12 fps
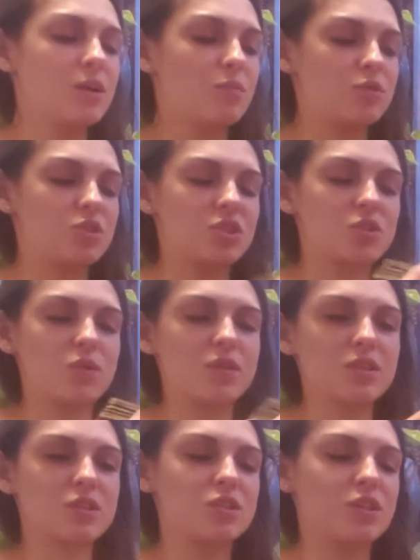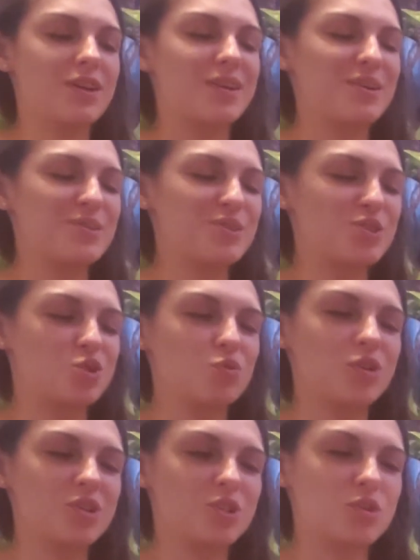We're just doing this
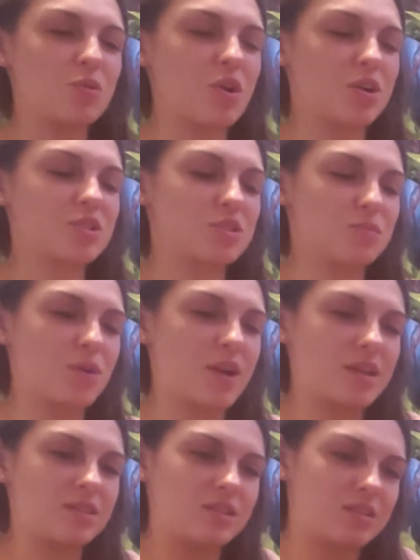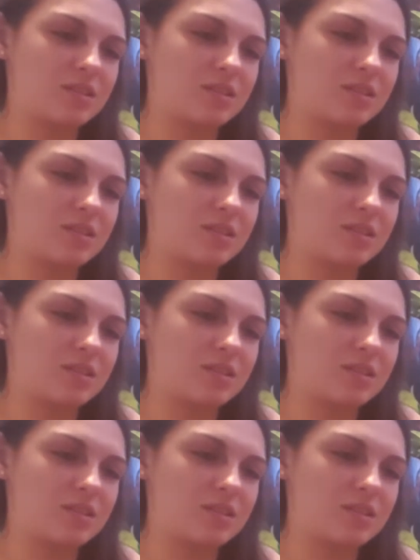short 2-card spread,